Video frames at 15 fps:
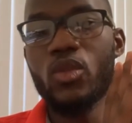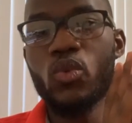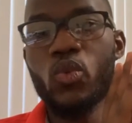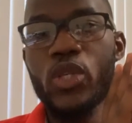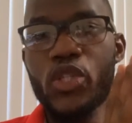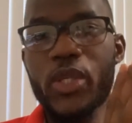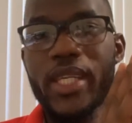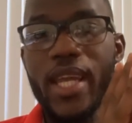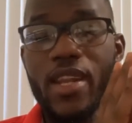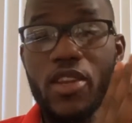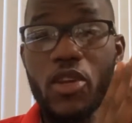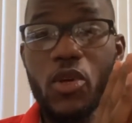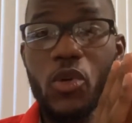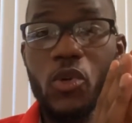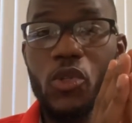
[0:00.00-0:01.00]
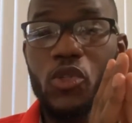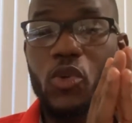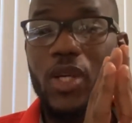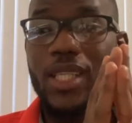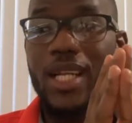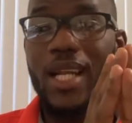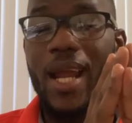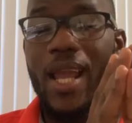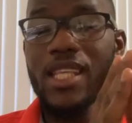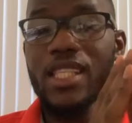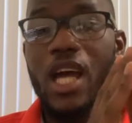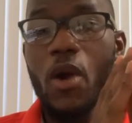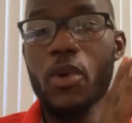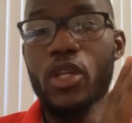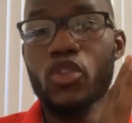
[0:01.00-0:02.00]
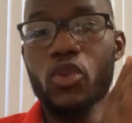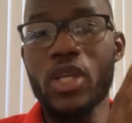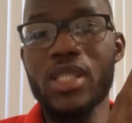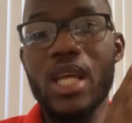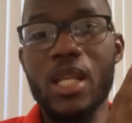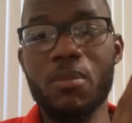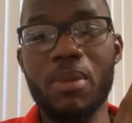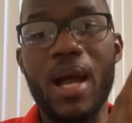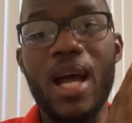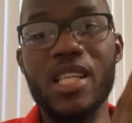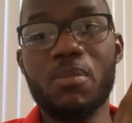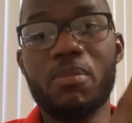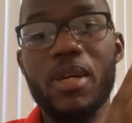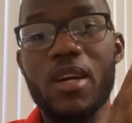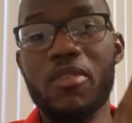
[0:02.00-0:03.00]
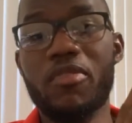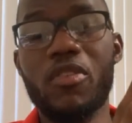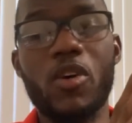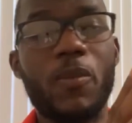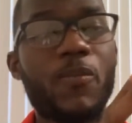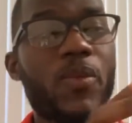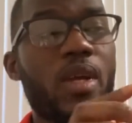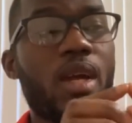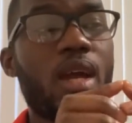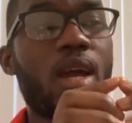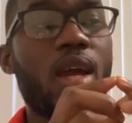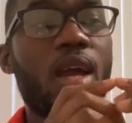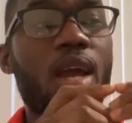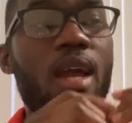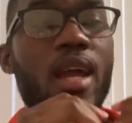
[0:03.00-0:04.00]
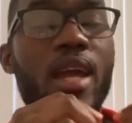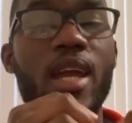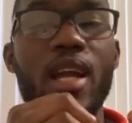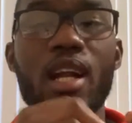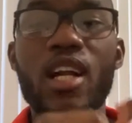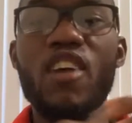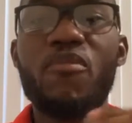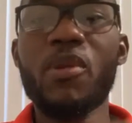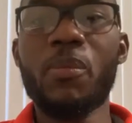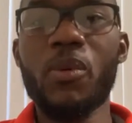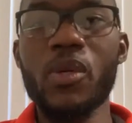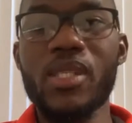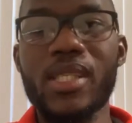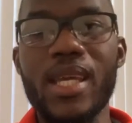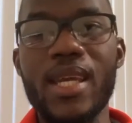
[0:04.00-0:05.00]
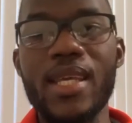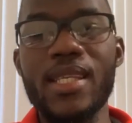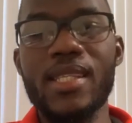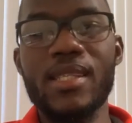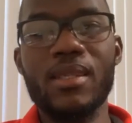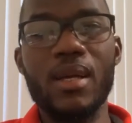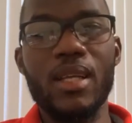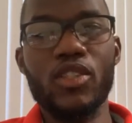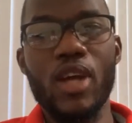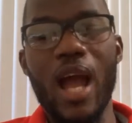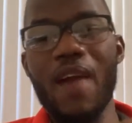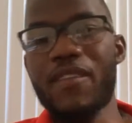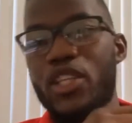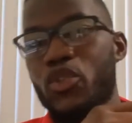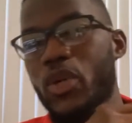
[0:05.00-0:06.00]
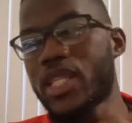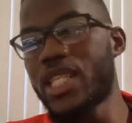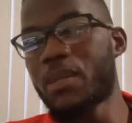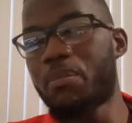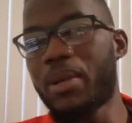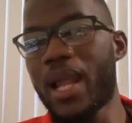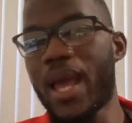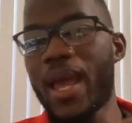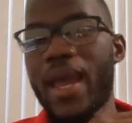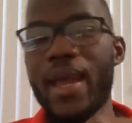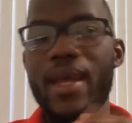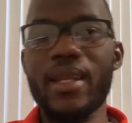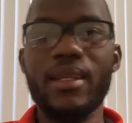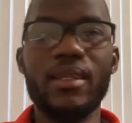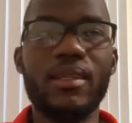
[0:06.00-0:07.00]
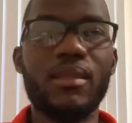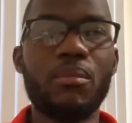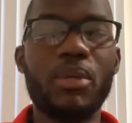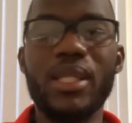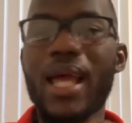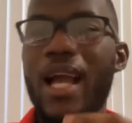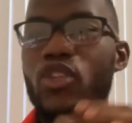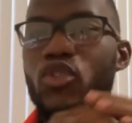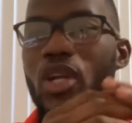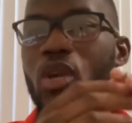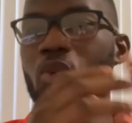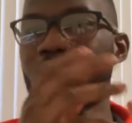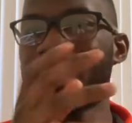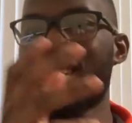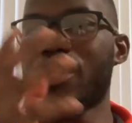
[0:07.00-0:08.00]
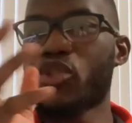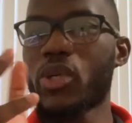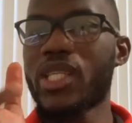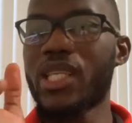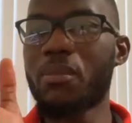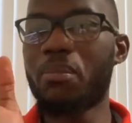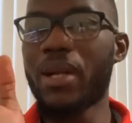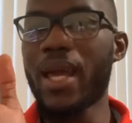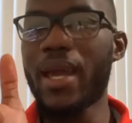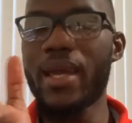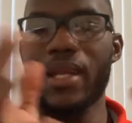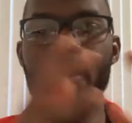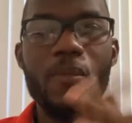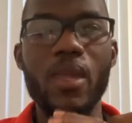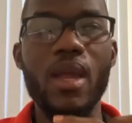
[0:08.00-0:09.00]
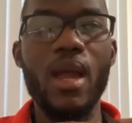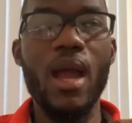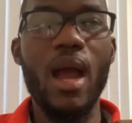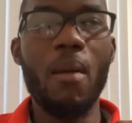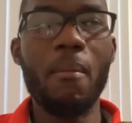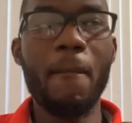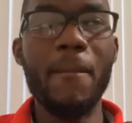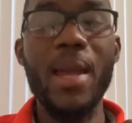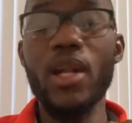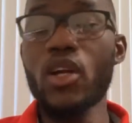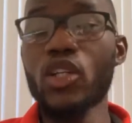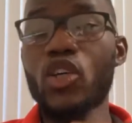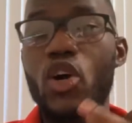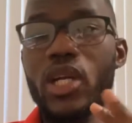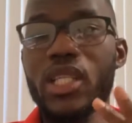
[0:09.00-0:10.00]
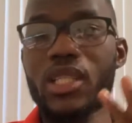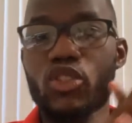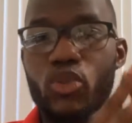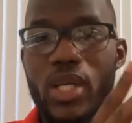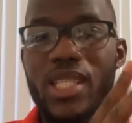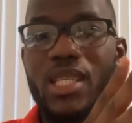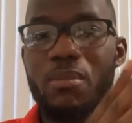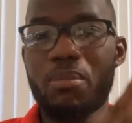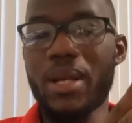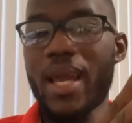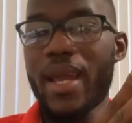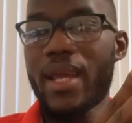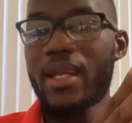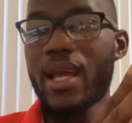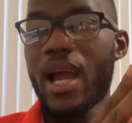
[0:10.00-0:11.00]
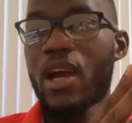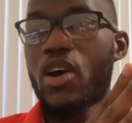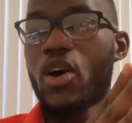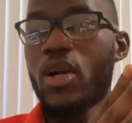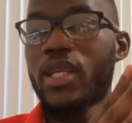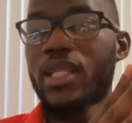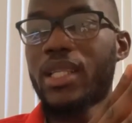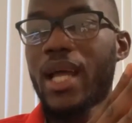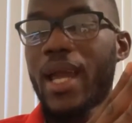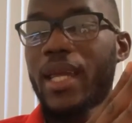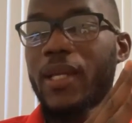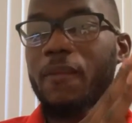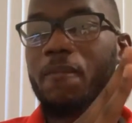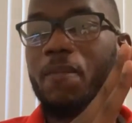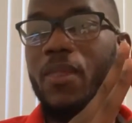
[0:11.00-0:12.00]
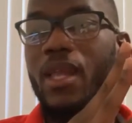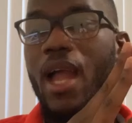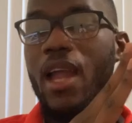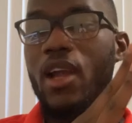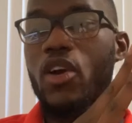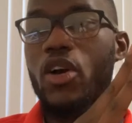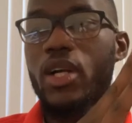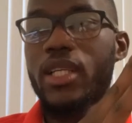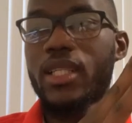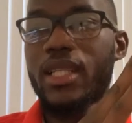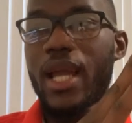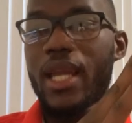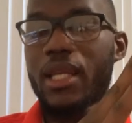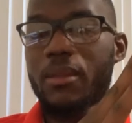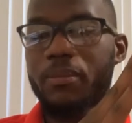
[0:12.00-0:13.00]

which you can use to analyze how your trade has performed. A lot of people says have a trading plan, but actually, what is a trading plan? Me, I don't call it trading plan. I call it like